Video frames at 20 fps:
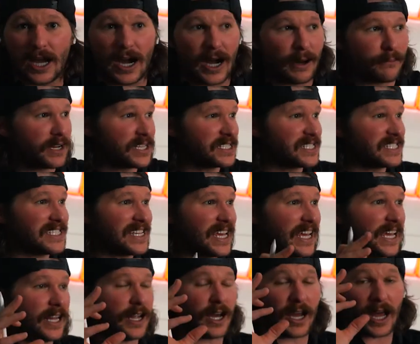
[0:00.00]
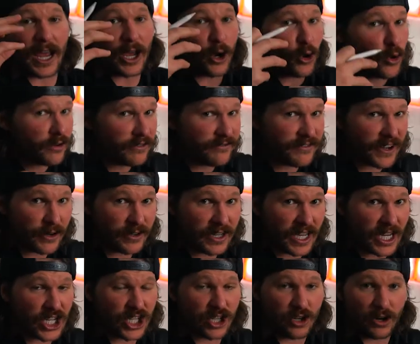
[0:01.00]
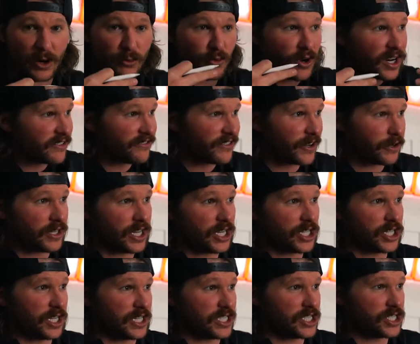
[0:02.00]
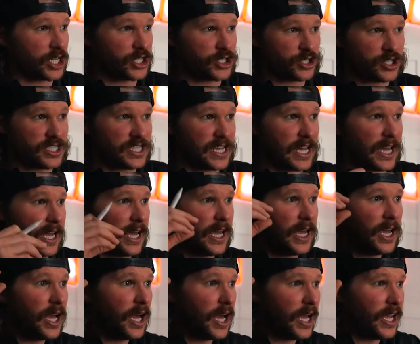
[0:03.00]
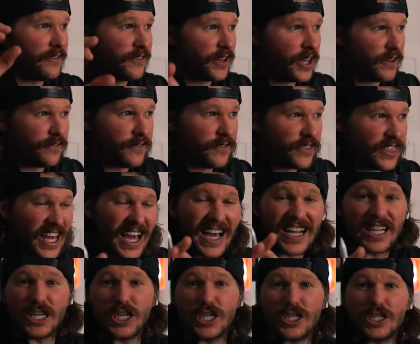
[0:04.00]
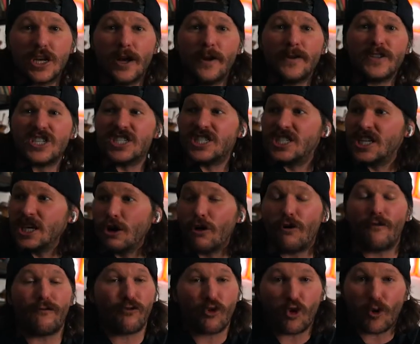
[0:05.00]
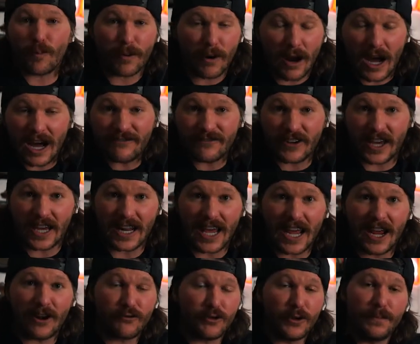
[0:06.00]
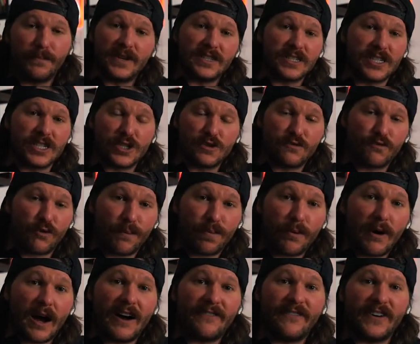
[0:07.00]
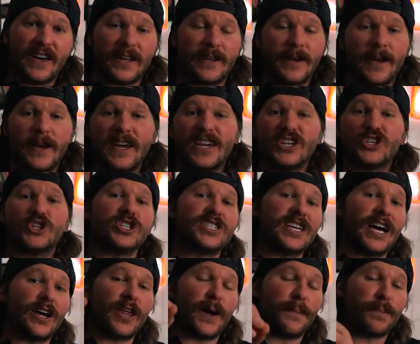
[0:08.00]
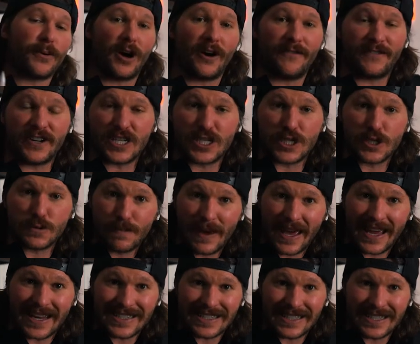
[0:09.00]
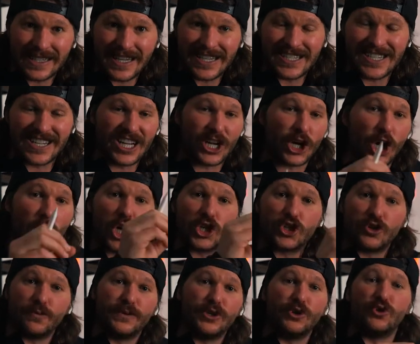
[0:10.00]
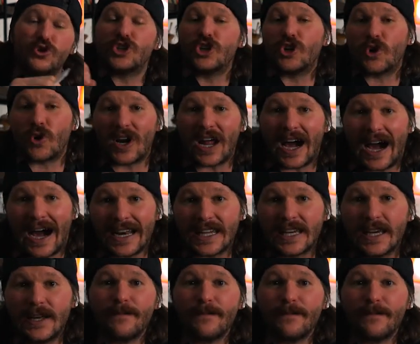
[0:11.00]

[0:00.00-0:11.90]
I'm not saying I own a foundation or I run a foundation, I, sh- I should say. If, if that is still for profit, every business is for profit. It's just how that profit is spent. Is it in contribution or not?